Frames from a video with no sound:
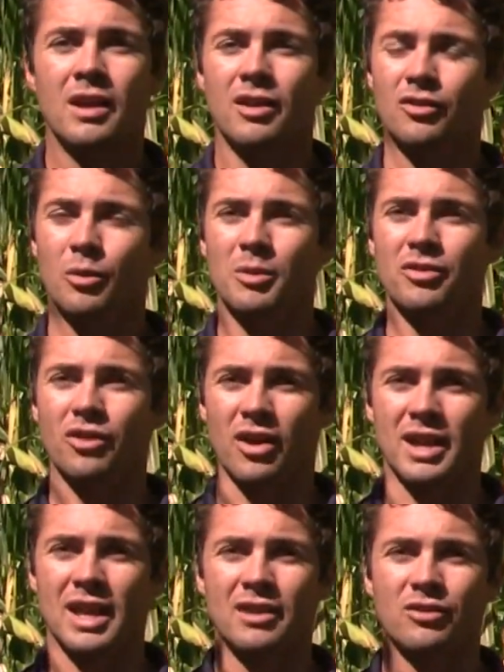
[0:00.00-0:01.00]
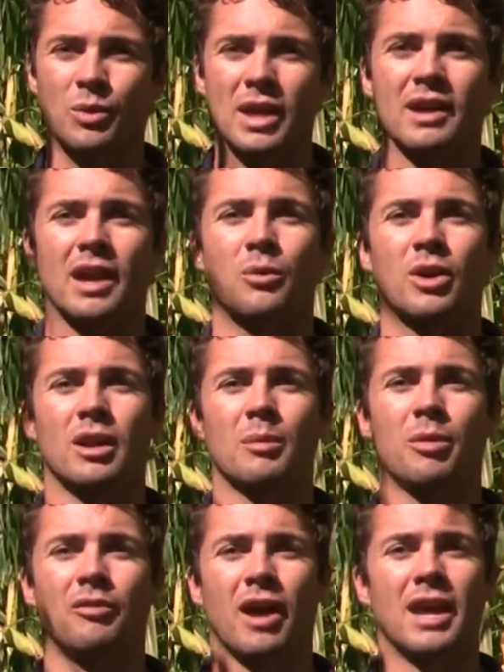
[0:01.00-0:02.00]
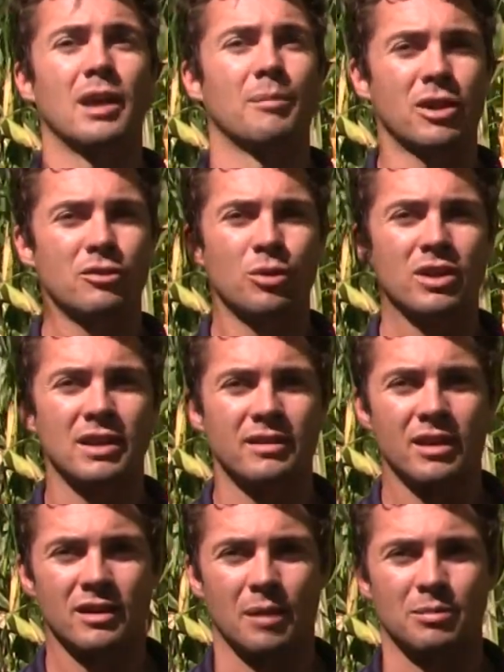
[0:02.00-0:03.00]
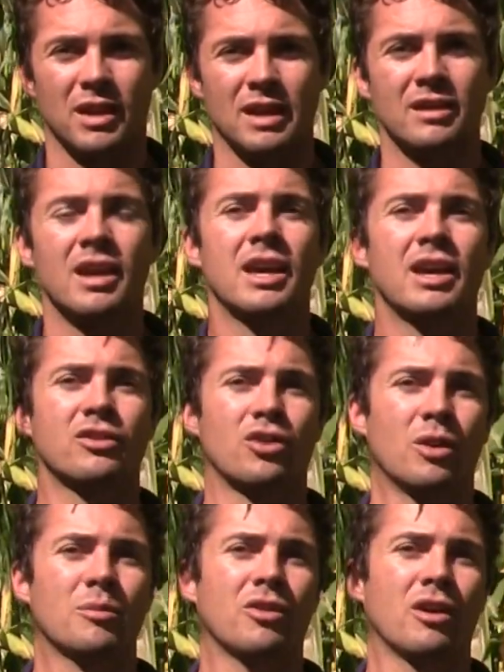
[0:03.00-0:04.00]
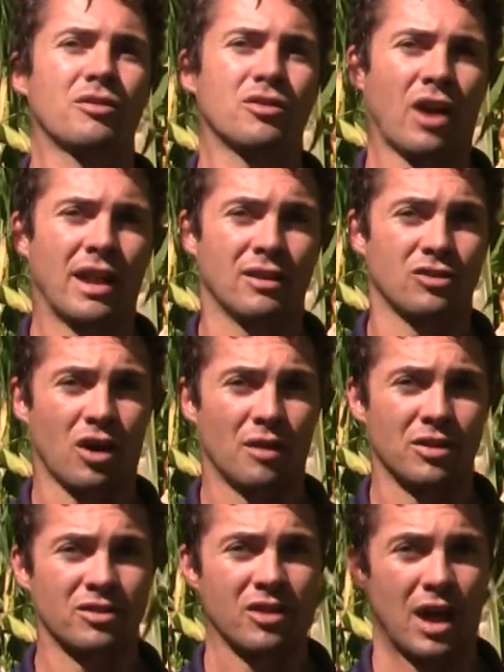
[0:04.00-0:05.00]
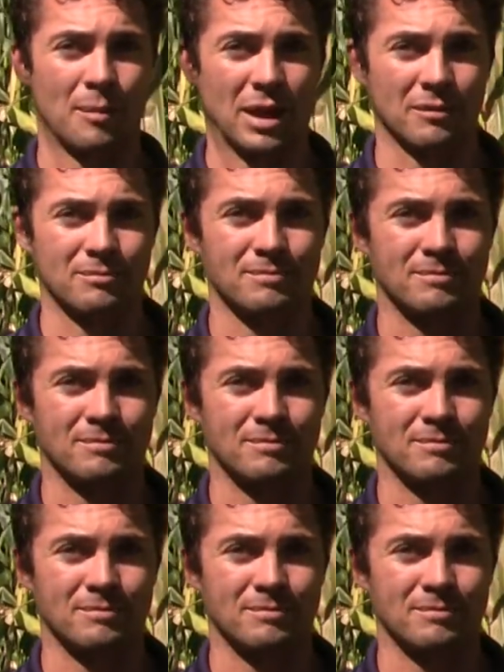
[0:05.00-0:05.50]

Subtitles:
This will be starting next week, and we're going to provide a much more detailed update in terms of silage harvest timing.